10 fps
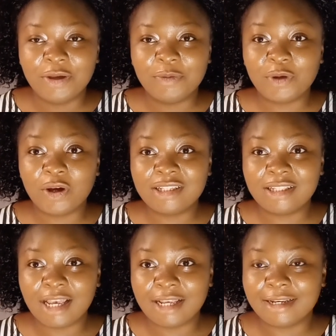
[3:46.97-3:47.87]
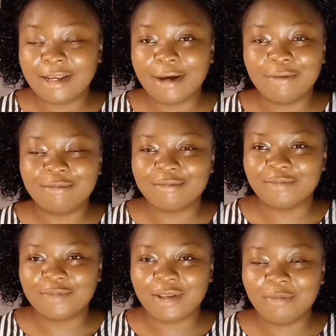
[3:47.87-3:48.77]
Because then
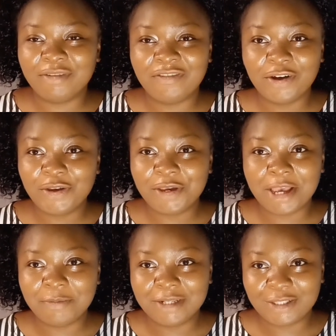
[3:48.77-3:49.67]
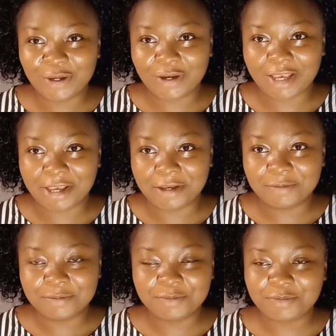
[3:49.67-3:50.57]
before you hear me talk,
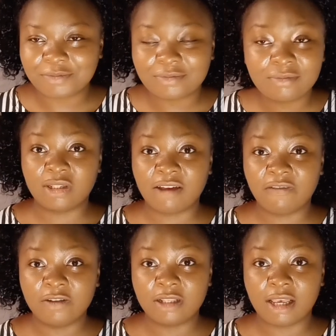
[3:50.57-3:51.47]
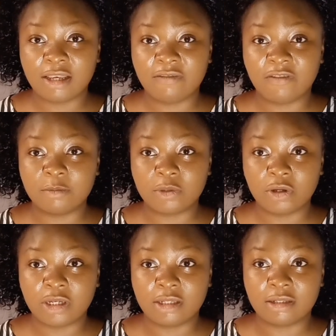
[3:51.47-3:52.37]
because I felt like if I'm
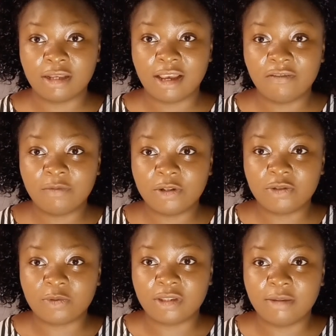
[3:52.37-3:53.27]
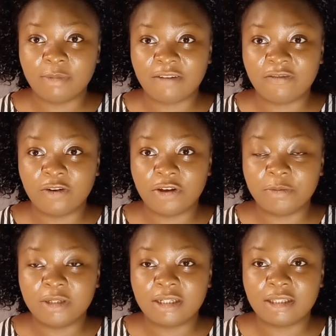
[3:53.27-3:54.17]
talking, everybody will see my flaw
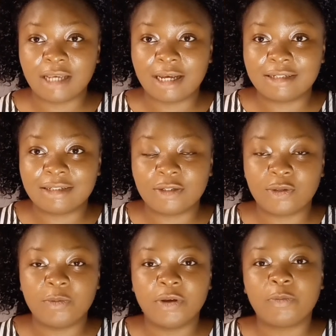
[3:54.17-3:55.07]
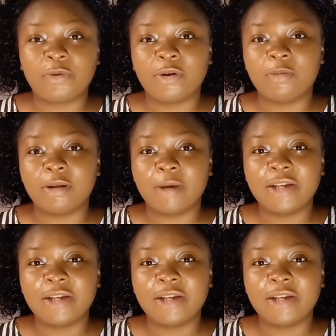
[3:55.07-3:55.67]
immediately and it will be a problem.